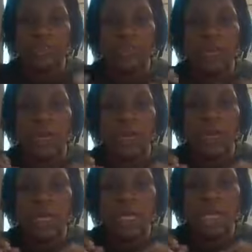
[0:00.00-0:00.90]
to
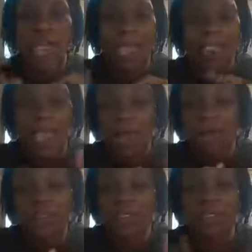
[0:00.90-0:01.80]
um, act
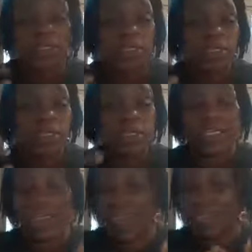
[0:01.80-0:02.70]
out.
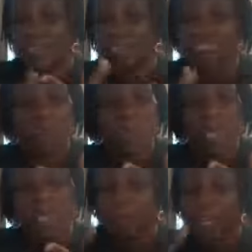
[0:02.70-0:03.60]
Guess,
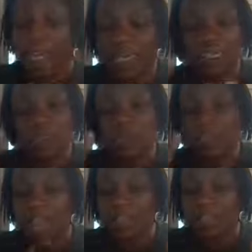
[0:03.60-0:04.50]
explain. I'm not guess. You
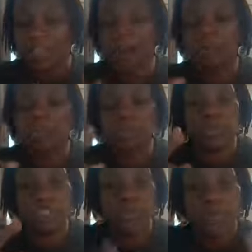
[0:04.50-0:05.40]
can act them out. You
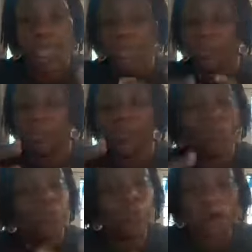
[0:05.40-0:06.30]
explain them. You
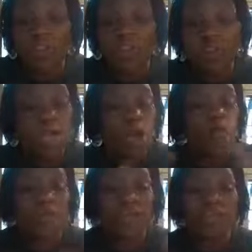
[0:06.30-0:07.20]
can draw them.
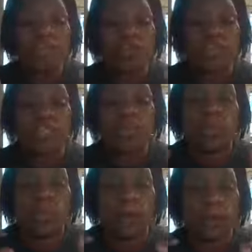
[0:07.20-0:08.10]
Whatever you think
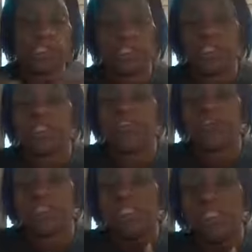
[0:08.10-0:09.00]
will work to get
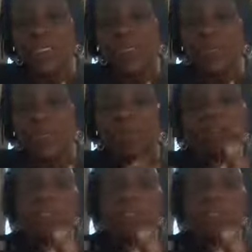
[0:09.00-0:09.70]
your team